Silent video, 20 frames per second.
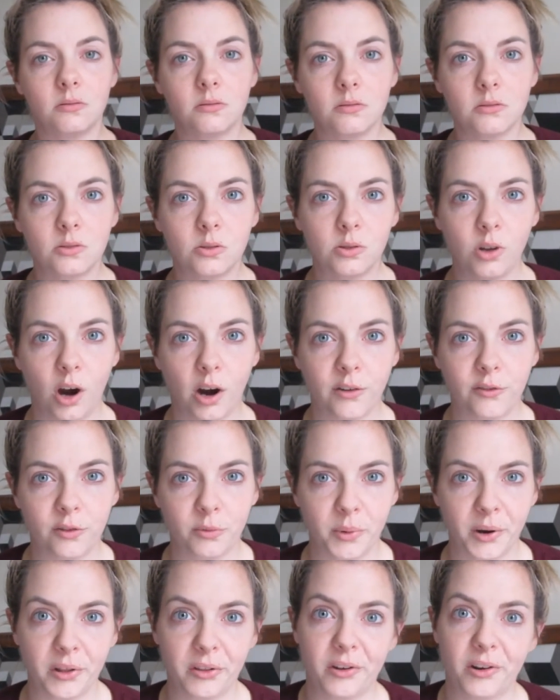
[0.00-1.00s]
It's hard for
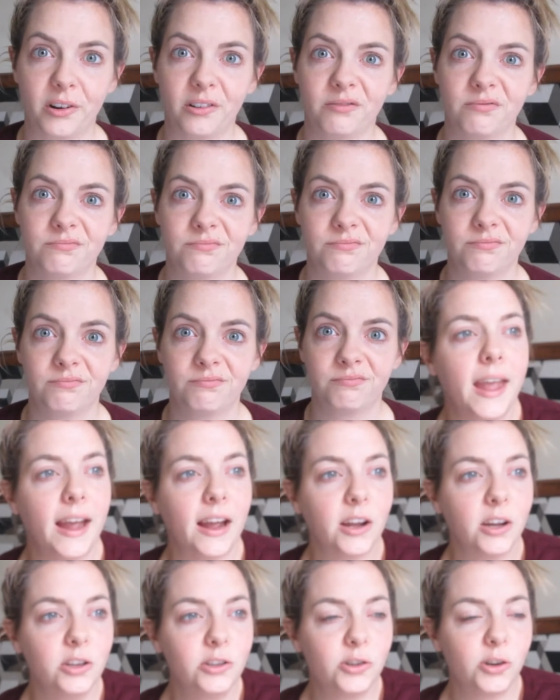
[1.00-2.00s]
me to learn.
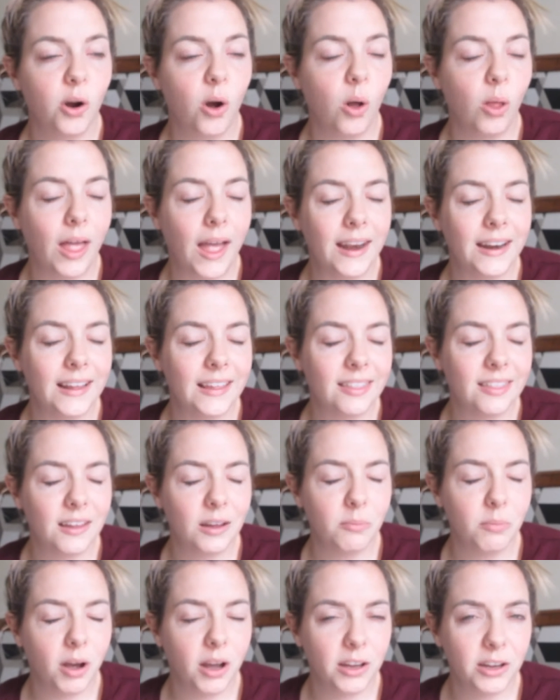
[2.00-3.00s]
can't control
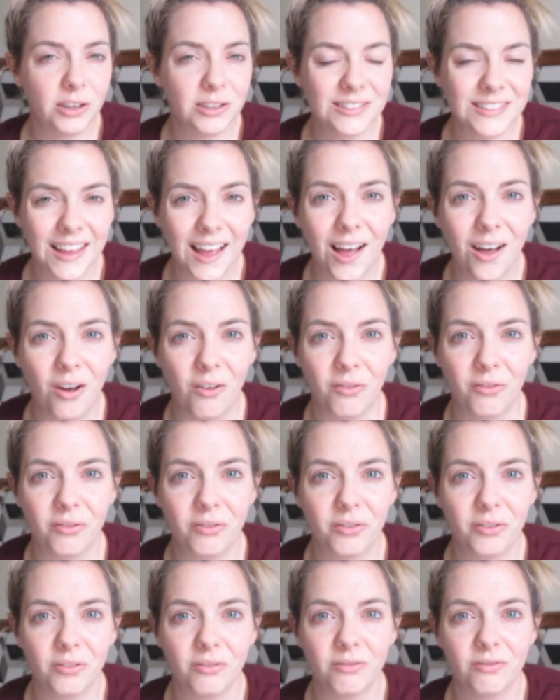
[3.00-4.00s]
anything but
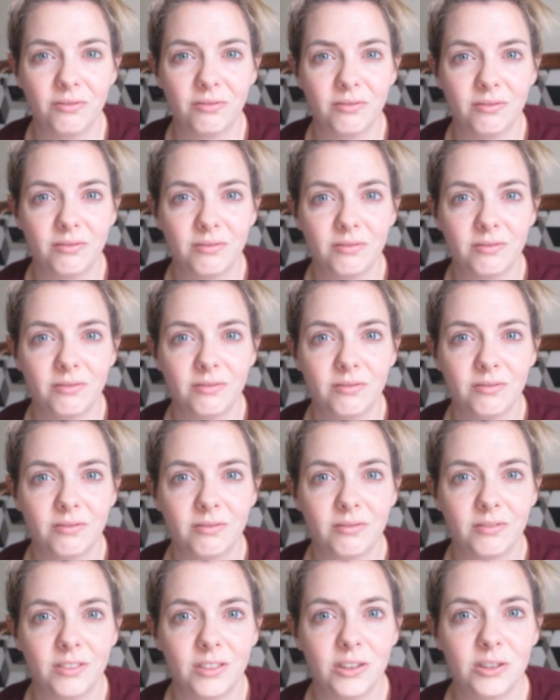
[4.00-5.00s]
yourself.
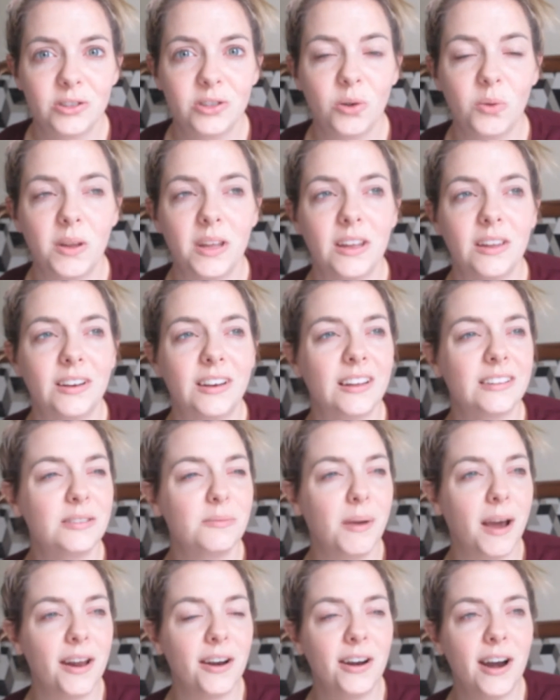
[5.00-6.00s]
So it
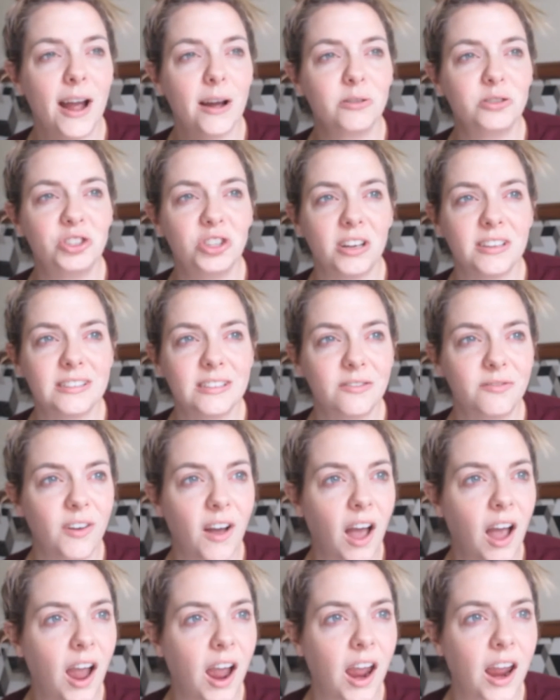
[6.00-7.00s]
doesn't matter how
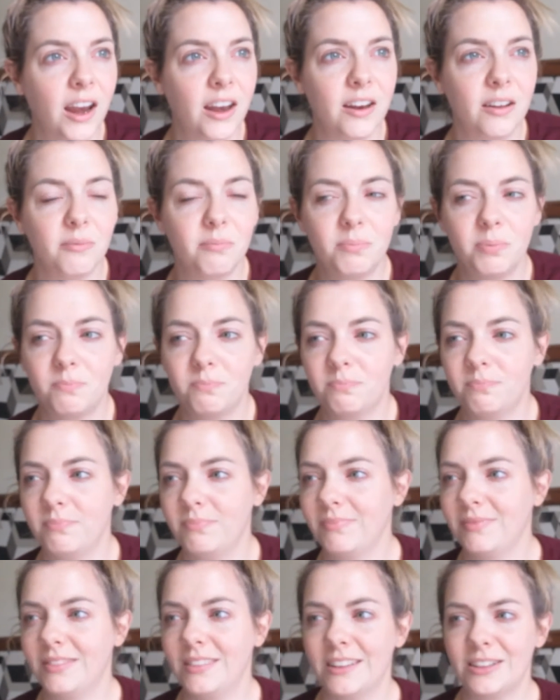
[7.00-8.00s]
justified
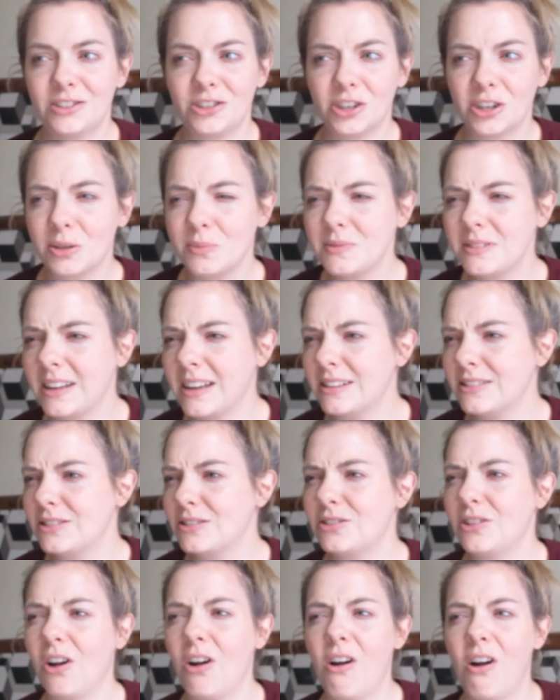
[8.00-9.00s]
the
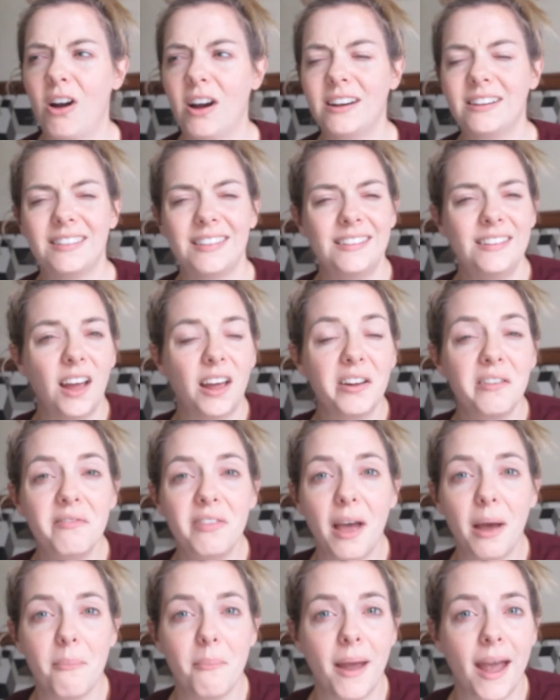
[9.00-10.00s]
circumstances are, none of
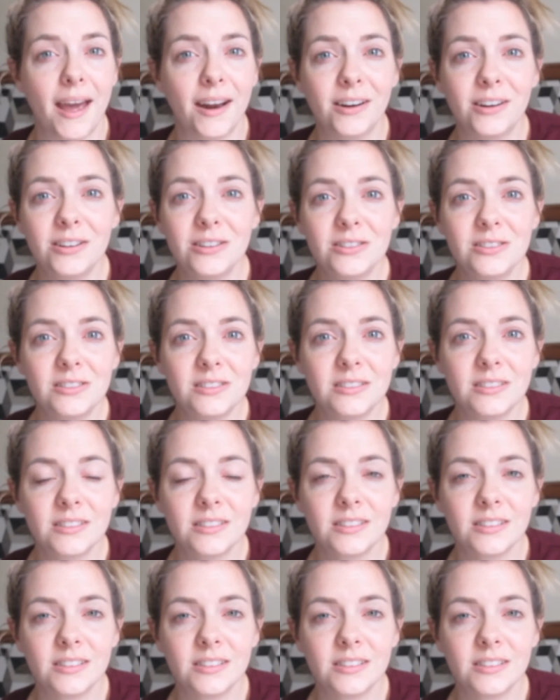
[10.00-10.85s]
that matters